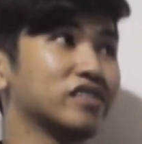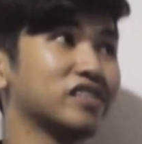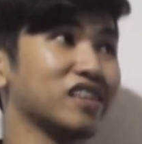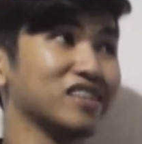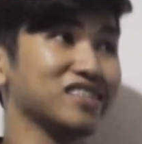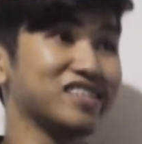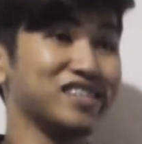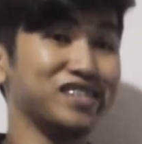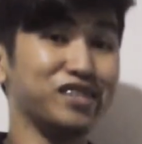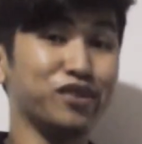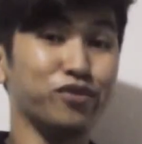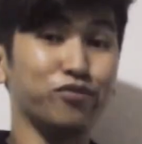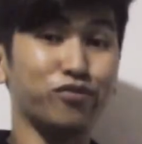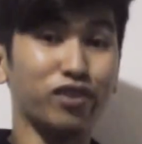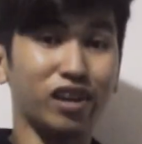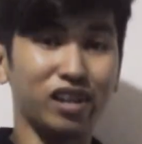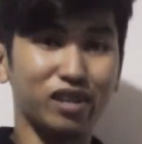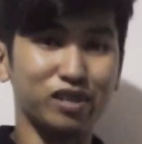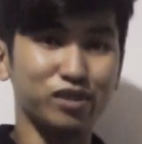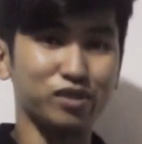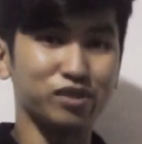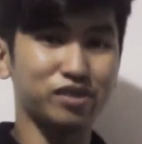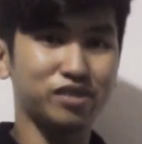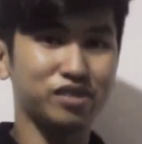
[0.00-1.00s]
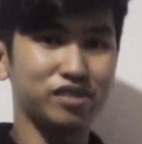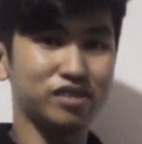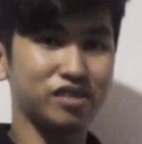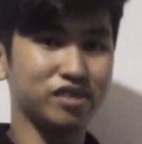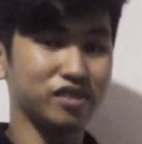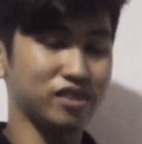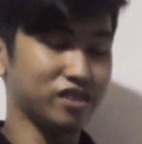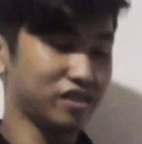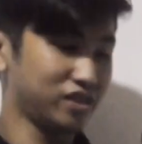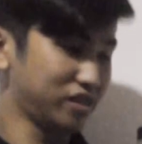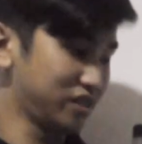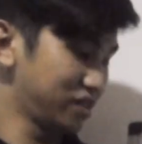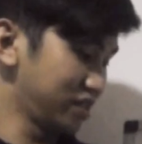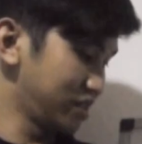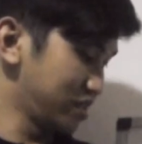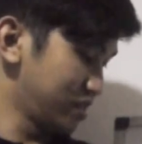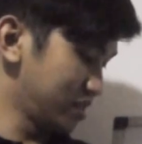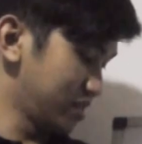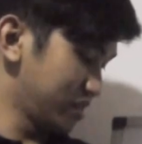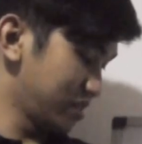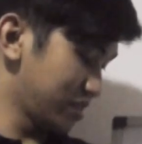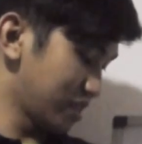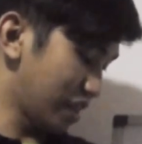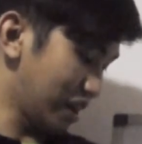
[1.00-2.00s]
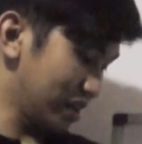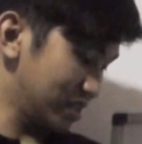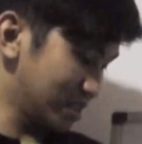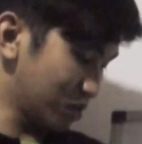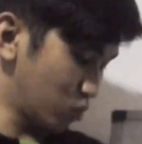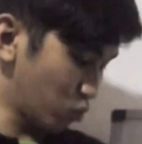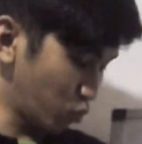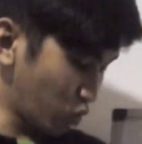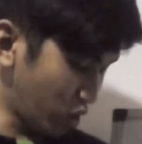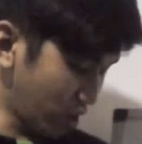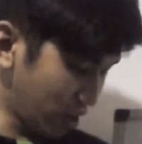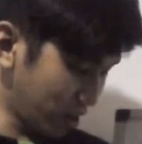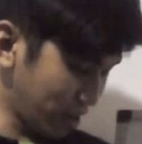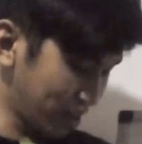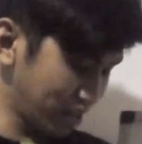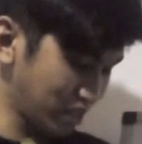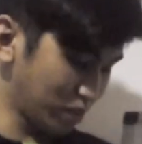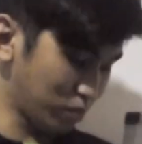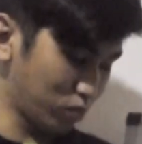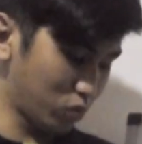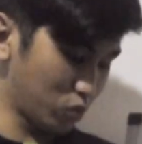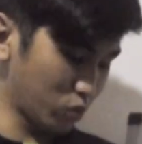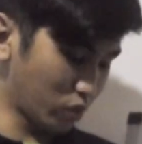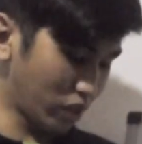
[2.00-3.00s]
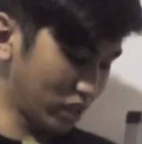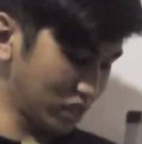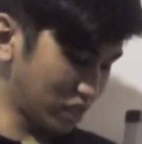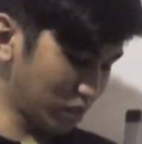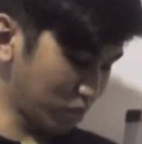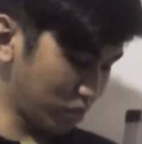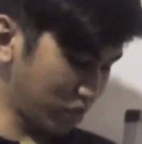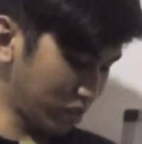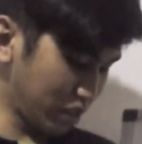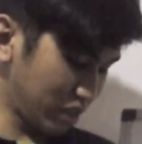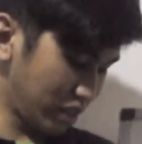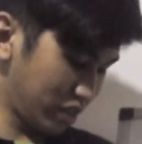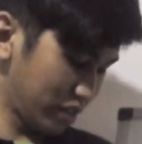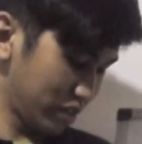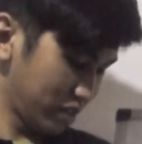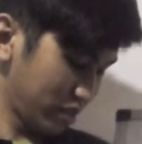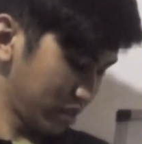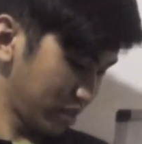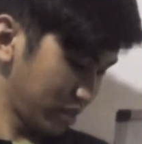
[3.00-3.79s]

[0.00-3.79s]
succeeding values, x sub 1, x sub 2, x sub 3.